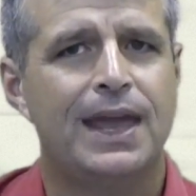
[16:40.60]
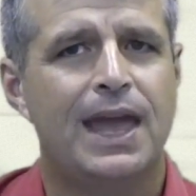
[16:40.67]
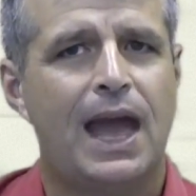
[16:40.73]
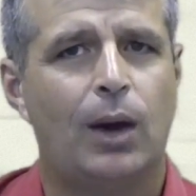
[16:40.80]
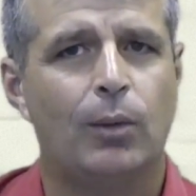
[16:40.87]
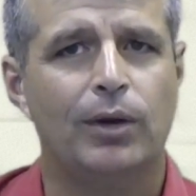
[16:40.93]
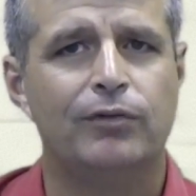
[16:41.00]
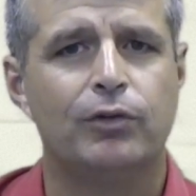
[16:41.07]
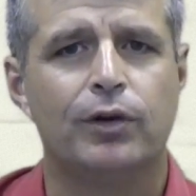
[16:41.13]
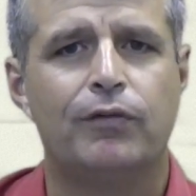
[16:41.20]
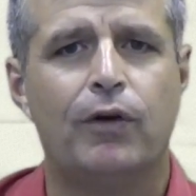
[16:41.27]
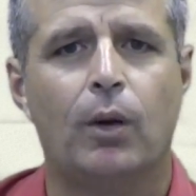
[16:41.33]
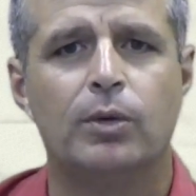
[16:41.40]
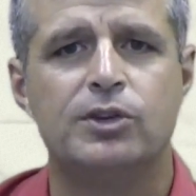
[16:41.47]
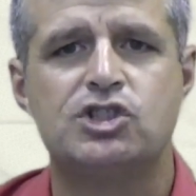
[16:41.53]
However, if
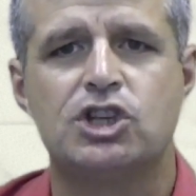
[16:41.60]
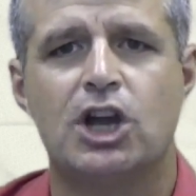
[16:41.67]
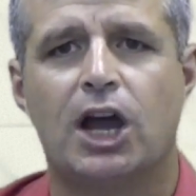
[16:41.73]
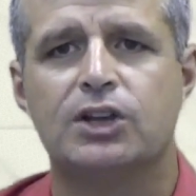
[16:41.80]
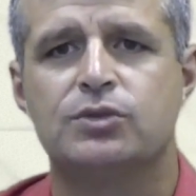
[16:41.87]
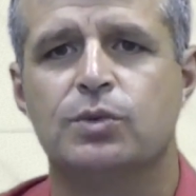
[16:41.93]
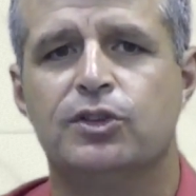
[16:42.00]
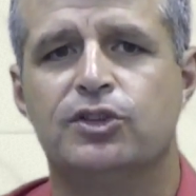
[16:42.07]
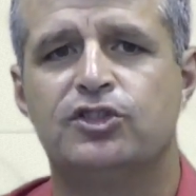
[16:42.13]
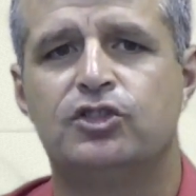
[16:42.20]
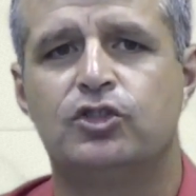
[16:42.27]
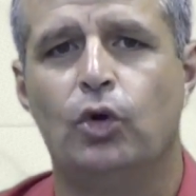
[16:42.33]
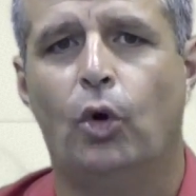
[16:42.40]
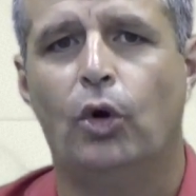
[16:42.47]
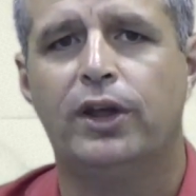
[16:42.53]
I was charged with
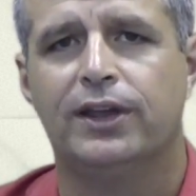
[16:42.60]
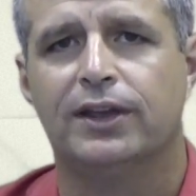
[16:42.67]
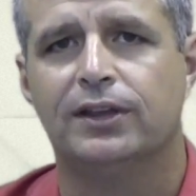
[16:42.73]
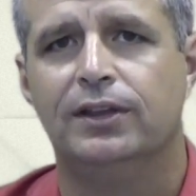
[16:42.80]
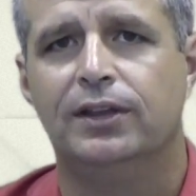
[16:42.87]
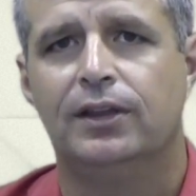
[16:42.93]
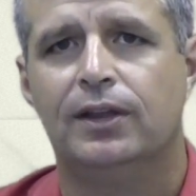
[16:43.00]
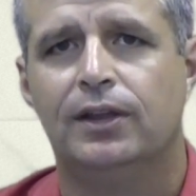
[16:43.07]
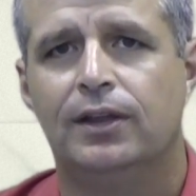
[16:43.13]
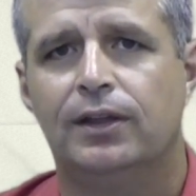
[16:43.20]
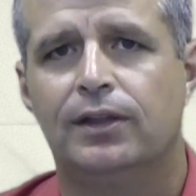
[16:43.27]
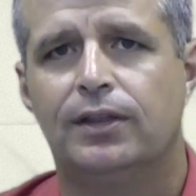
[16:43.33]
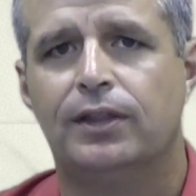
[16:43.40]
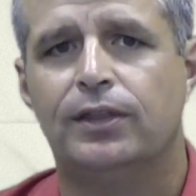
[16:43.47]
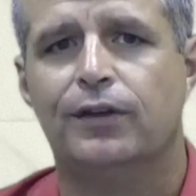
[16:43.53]
stalking,
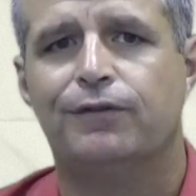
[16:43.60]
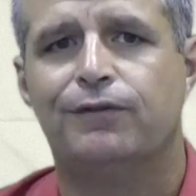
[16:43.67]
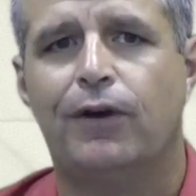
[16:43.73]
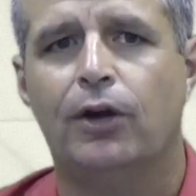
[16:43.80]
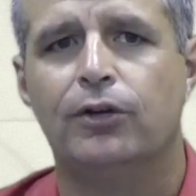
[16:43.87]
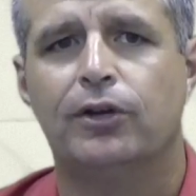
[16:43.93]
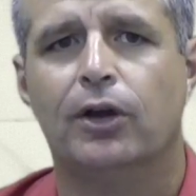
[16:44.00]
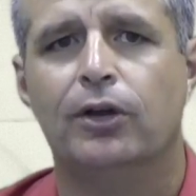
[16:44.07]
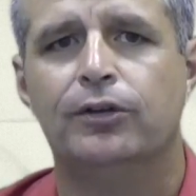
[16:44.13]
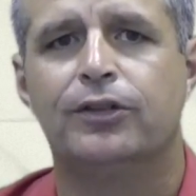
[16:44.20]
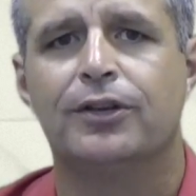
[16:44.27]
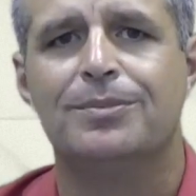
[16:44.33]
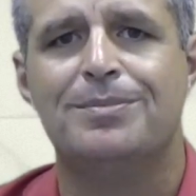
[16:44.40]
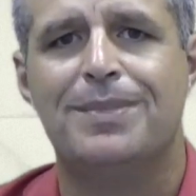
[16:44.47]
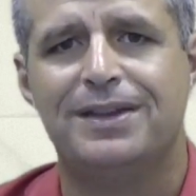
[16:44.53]
then the photos
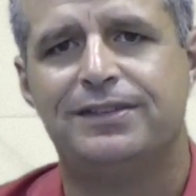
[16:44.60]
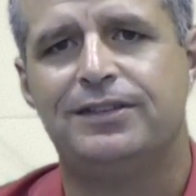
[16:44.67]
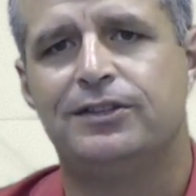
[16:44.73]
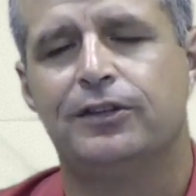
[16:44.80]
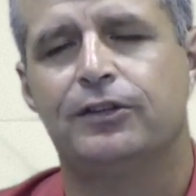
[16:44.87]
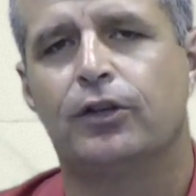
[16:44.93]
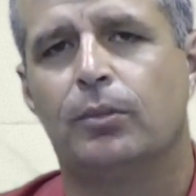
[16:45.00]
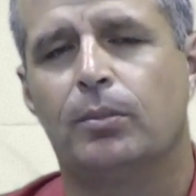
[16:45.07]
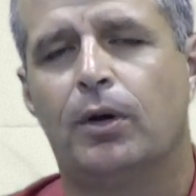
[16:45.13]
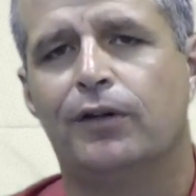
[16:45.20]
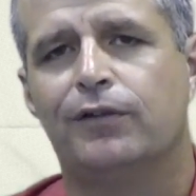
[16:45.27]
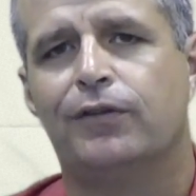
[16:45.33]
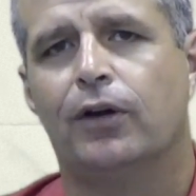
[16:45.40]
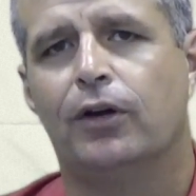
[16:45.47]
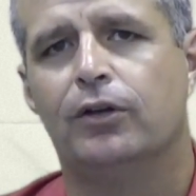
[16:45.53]
and messages on my
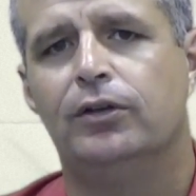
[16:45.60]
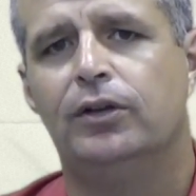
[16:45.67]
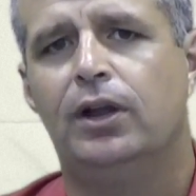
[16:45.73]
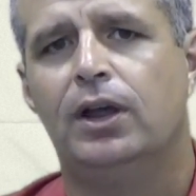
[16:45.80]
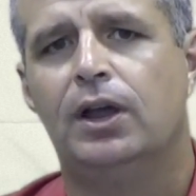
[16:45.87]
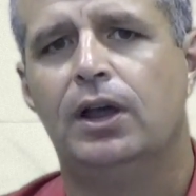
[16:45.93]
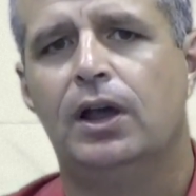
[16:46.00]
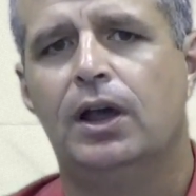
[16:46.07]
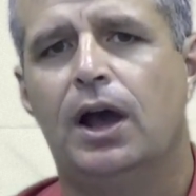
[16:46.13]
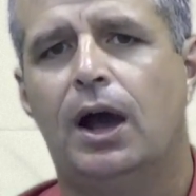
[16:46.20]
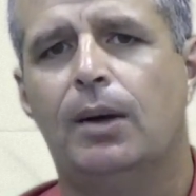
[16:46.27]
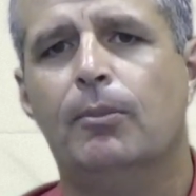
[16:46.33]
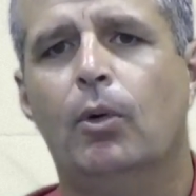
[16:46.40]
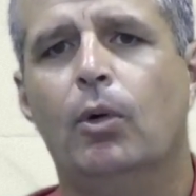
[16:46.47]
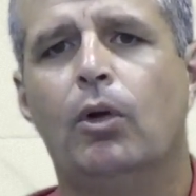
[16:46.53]
phone
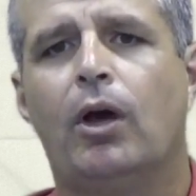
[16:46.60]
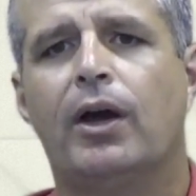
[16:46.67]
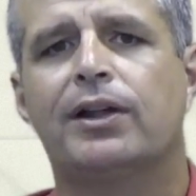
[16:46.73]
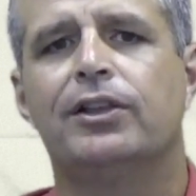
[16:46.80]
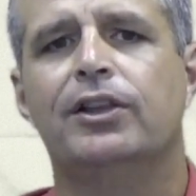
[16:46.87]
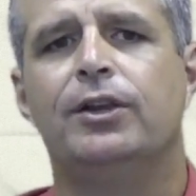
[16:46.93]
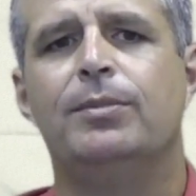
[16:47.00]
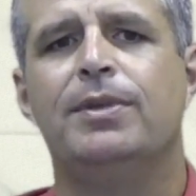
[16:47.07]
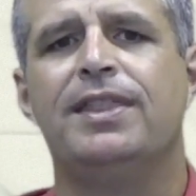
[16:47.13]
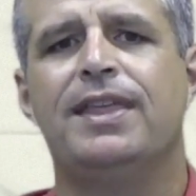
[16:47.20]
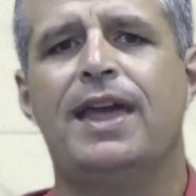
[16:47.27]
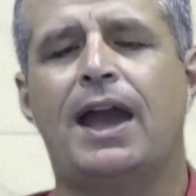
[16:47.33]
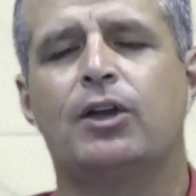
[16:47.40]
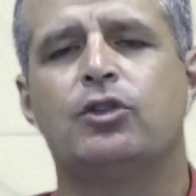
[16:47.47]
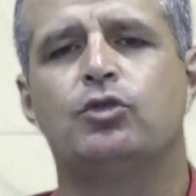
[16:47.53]
are more likely to be
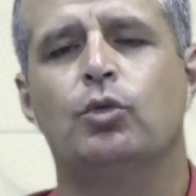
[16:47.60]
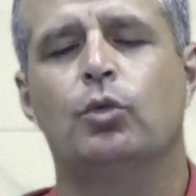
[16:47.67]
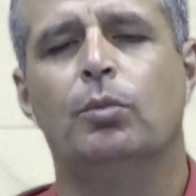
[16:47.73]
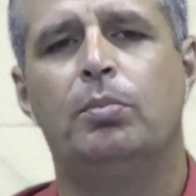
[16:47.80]
the actual